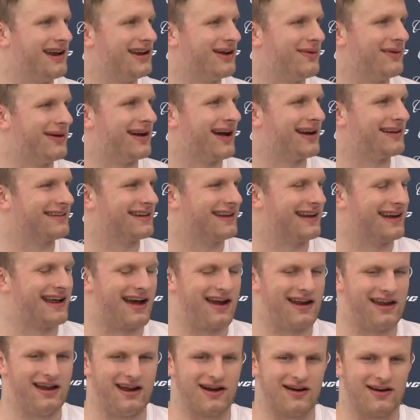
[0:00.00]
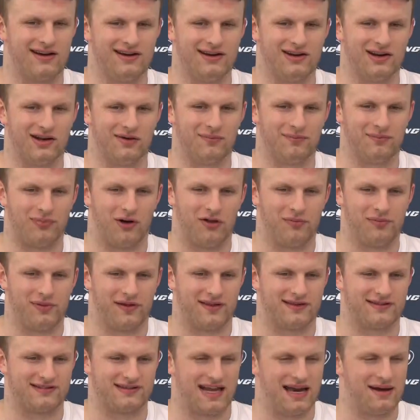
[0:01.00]
You know, we got to get out here and, you know, both be
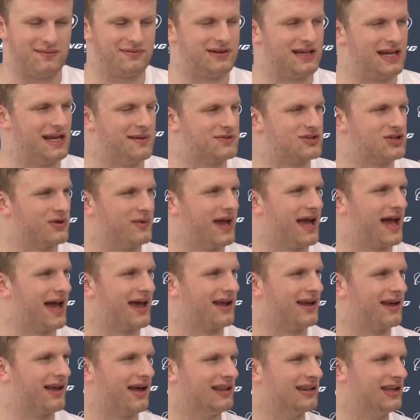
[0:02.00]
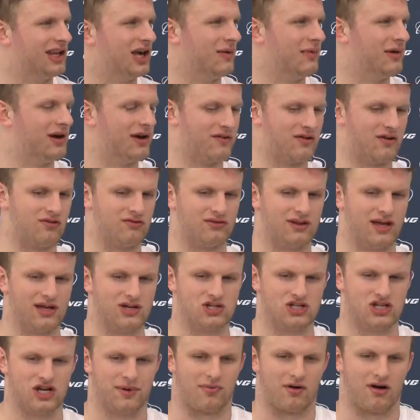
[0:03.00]
on the same team, so we had a little bit of a
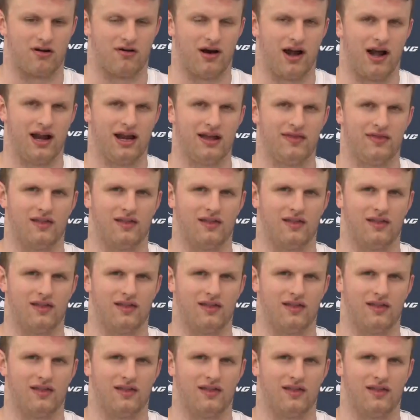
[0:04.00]
relationship already.